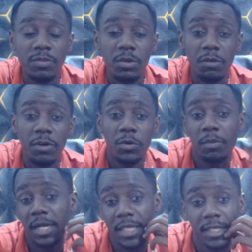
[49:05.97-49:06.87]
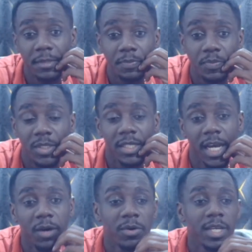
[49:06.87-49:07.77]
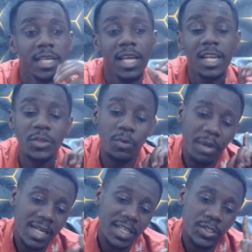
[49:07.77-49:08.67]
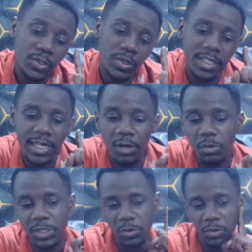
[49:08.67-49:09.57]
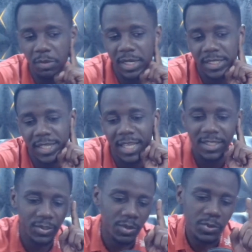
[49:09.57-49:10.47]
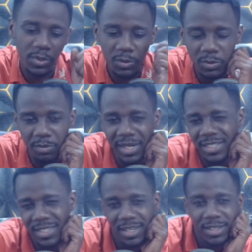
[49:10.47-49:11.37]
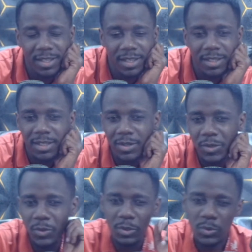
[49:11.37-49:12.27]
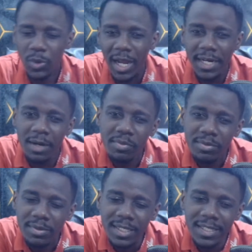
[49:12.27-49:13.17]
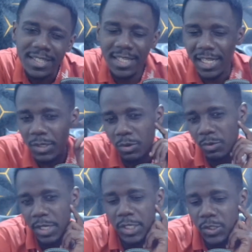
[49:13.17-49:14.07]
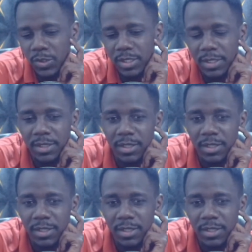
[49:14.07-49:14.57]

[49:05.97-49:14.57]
the UEFA Europa League. Now, you mean last season Ten Hag was a good manager and this season is not a good manager? Do those two add up? Isn't that a contradiction?